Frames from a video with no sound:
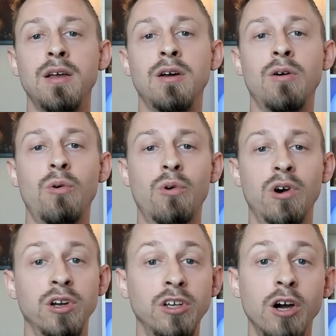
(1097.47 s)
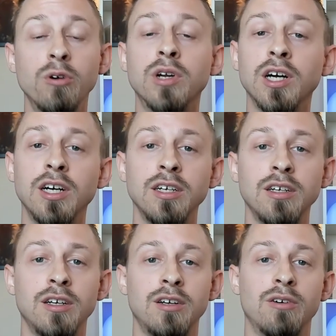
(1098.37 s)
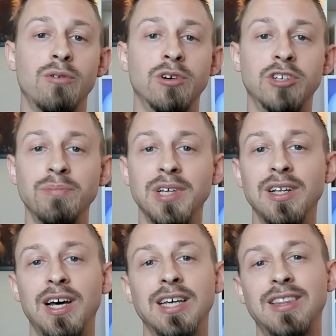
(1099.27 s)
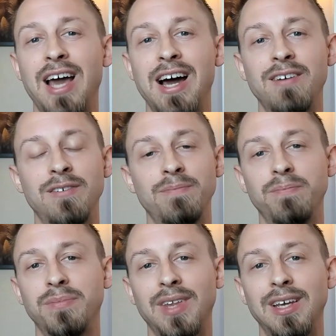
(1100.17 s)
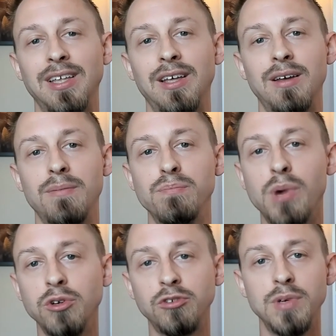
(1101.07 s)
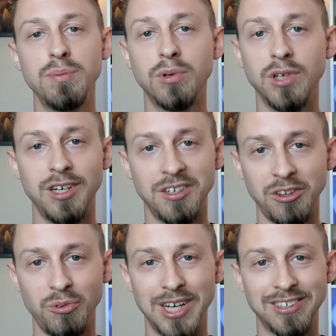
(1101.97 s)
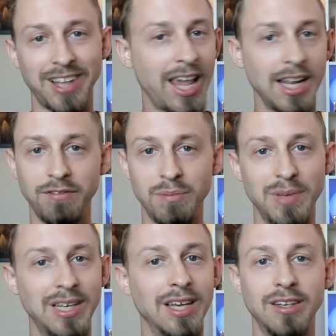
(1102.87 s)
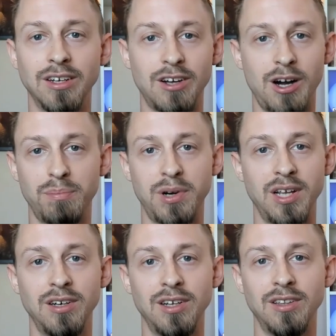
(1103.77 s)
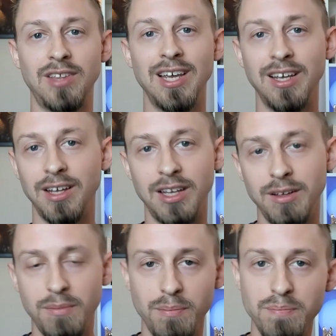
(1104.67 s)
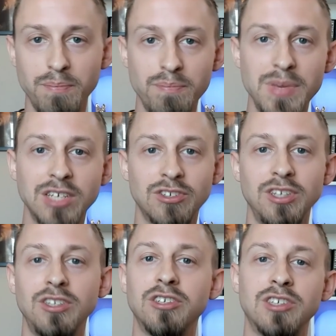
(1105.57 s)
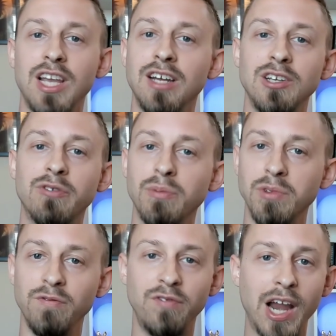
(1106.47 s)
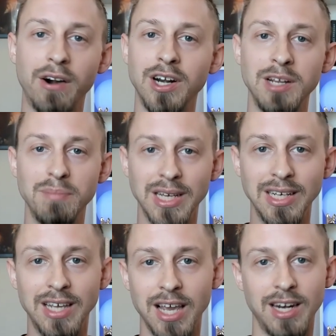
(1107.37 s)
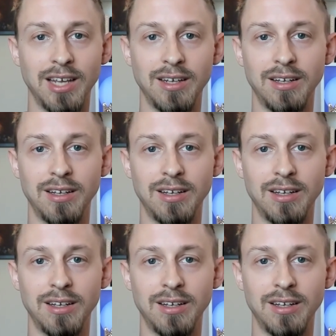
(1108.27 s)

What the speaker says: or yoga or something like that, most people here in the West can't even begin to comprehend it. They misunderstand you from the very beginning